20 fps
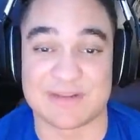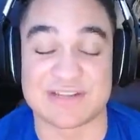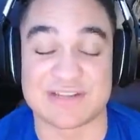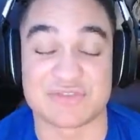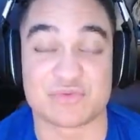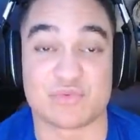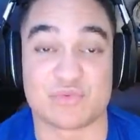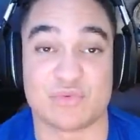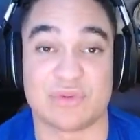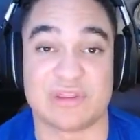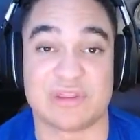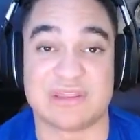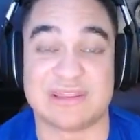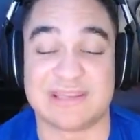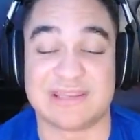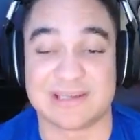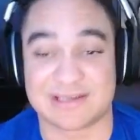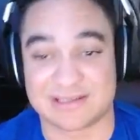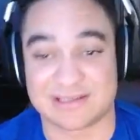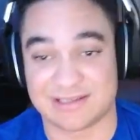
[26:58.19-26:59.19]
It's
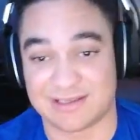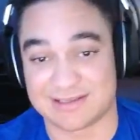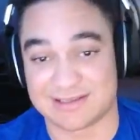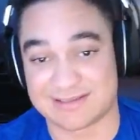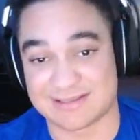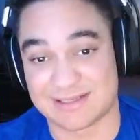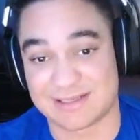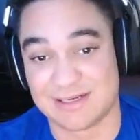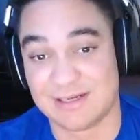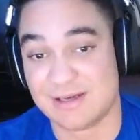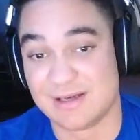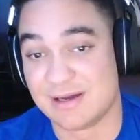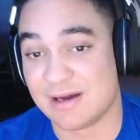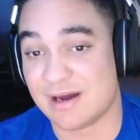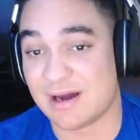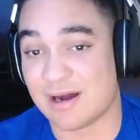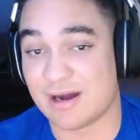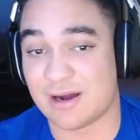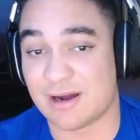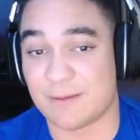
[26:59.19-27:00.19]
ridiculous.
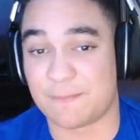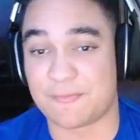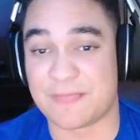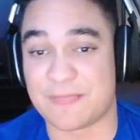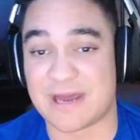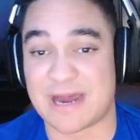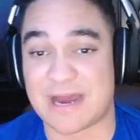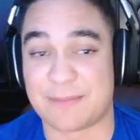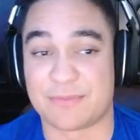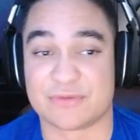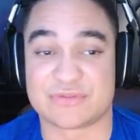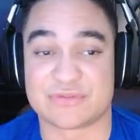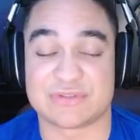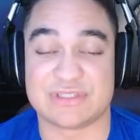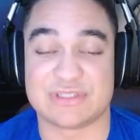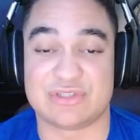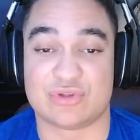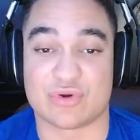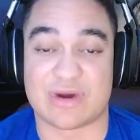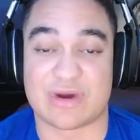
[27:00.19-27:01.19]
I
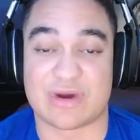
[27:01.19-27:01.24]
personally don't